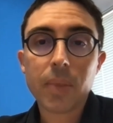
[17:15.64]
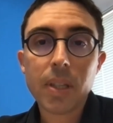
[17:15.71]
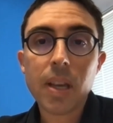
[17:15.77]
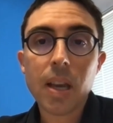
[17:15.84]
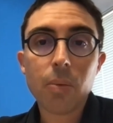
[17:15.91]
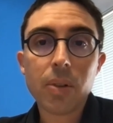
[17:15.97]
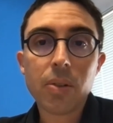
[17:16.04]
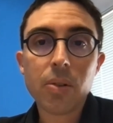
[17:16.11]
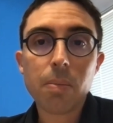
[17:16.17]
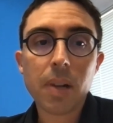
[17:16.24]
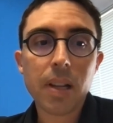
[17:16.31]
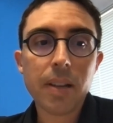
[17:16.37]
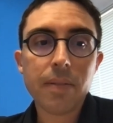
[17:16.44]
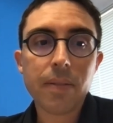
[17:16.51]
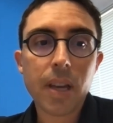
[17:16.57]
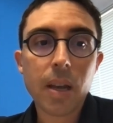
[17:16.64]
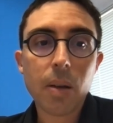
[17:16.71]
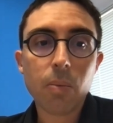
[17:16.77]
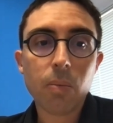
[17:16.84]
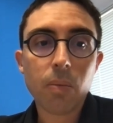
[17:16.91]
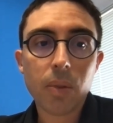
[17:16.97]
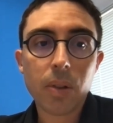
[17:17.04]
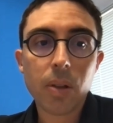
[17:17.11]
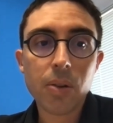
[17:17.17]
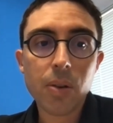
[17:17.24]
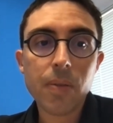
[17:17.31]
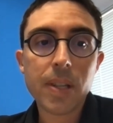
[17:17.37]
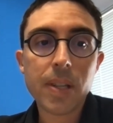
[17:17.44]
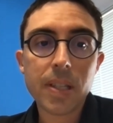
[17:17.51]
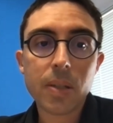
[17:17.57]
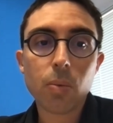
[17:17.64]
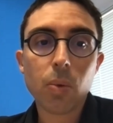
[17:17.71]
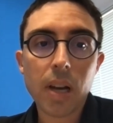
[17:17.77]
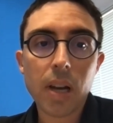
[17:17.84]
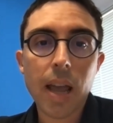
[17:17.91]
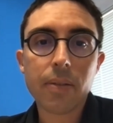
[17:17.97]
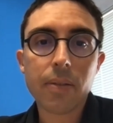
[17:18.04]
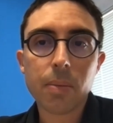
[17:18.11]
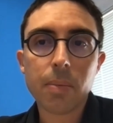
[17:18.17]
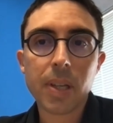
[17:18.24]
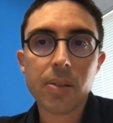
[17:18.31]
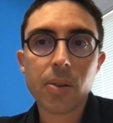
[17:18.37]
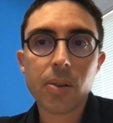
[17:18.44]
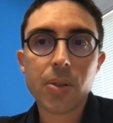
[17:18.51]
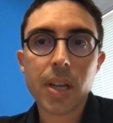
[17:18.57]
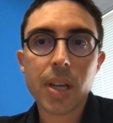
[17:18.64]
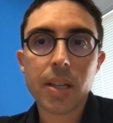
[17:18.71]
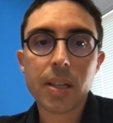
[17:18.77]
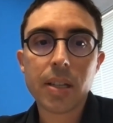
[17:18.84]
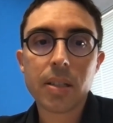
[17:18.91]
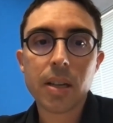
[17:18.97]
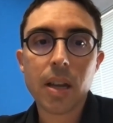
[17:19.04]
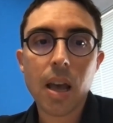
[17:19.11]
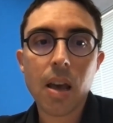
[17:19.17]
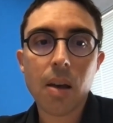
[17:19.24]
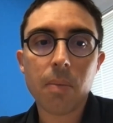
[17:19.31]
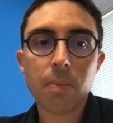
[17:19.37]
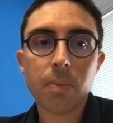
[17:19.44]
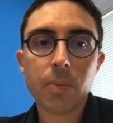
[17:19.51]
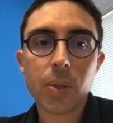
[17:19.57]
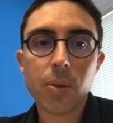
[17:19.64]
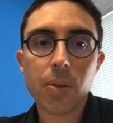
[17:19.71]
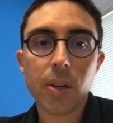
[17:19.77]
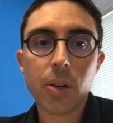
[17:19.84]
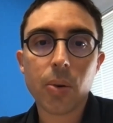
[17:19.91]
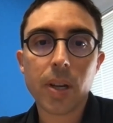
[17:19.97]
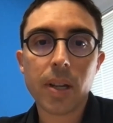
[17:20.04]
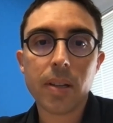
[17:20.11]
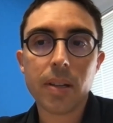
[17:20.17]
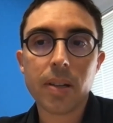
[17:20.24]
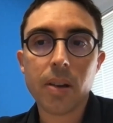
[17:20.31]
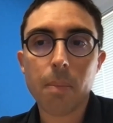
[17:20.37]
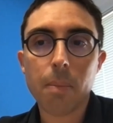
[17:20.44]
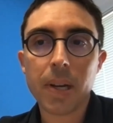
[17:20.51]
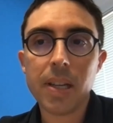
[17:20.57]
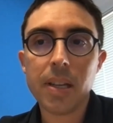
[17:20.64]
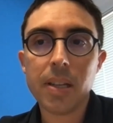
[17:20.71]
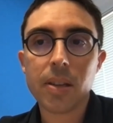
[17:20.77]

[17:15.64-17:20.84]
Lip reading: Yeah, we do believe the new visas will have to be associated to the accredited company.